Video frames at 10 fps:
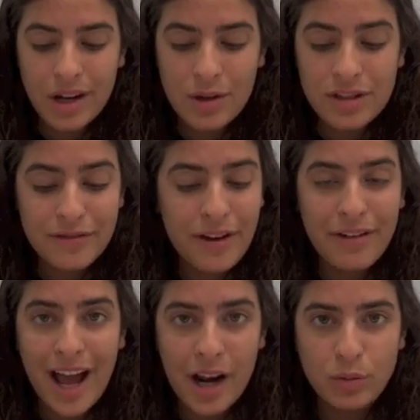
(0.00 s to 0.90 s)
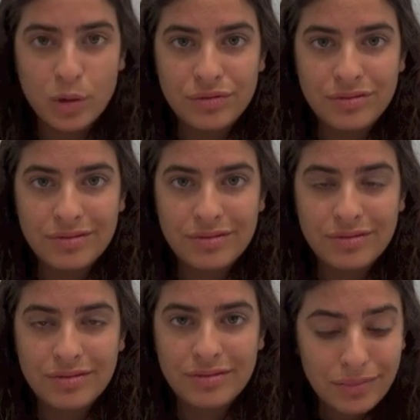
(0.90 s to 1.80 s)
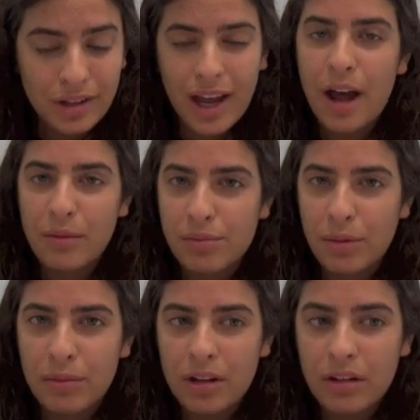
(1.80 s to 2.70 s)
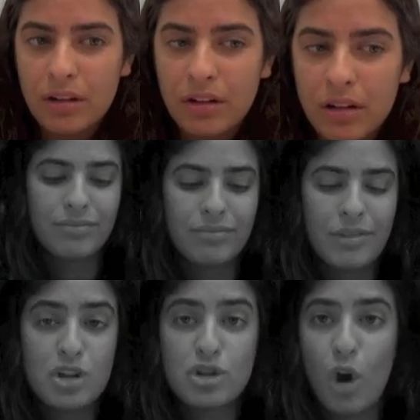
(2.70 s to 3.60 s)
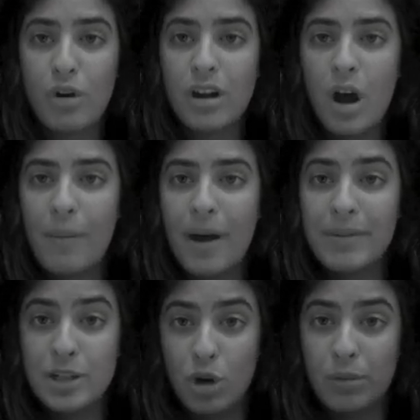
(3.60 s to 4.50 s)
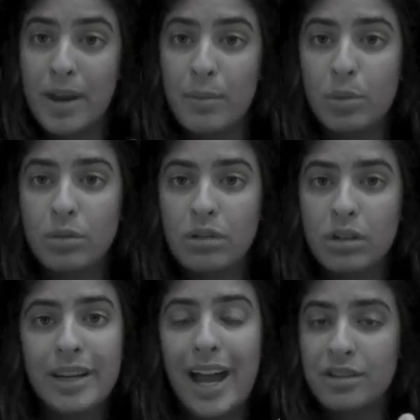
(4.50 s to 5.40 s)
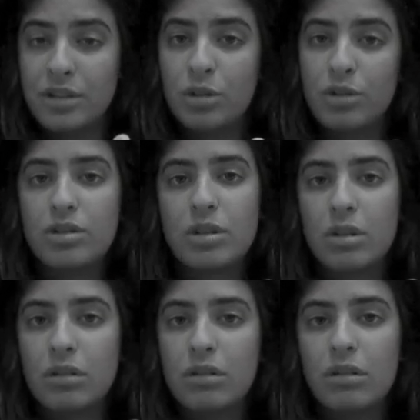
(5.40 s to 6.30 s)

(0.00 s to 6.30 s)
What's your favorite animal? Cats, probably. Don't come at me, dog people. Cats are good too.